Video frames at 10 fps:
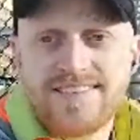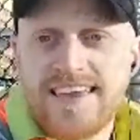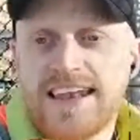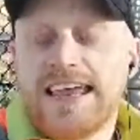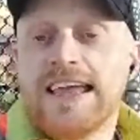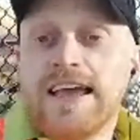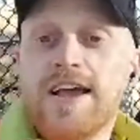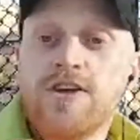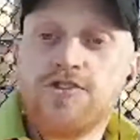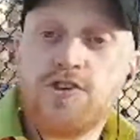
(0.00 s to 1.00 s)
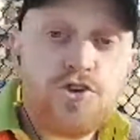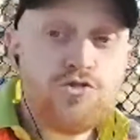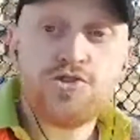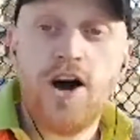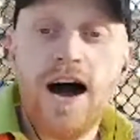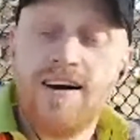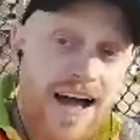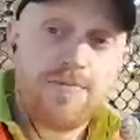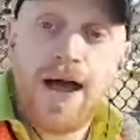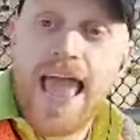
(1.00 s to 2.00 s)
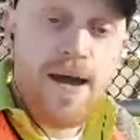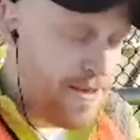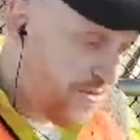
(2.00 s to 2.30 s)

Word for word: skinny. So Utah, like Miami,